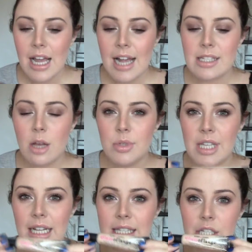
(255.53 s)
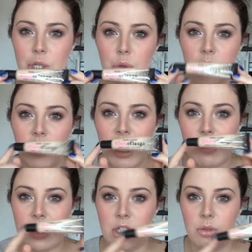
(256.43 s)
It's almost like it's too
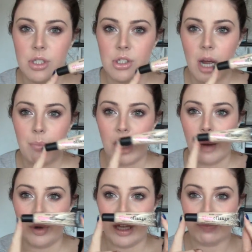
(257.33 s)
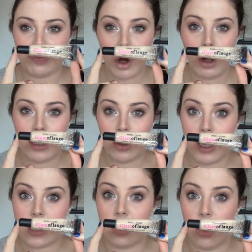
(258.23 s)
creamy to do its job properly. Also,
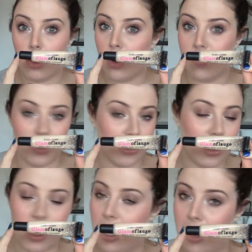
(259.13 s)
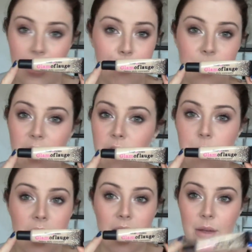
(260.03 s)
it's a no-go for under the eye area. Not for
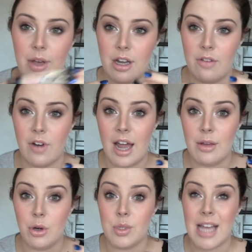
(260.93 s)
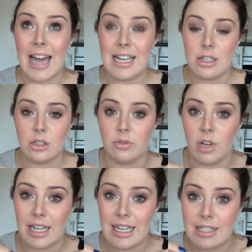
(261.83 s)
me anyway, not for anyone who has any sort of
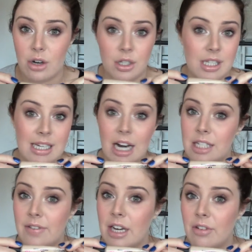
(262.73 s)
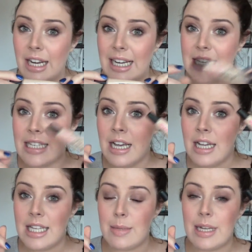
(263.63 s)
wrinkles or starts of any wrinkles.
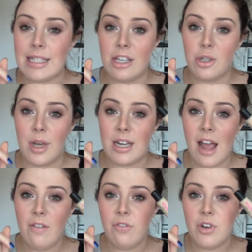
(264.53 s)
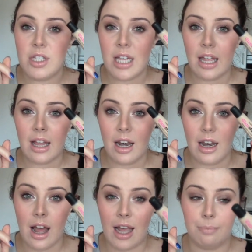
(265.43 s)
This will accentuate every single
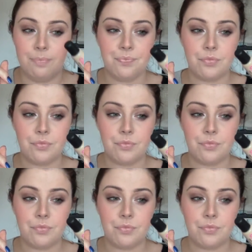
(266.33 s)
line.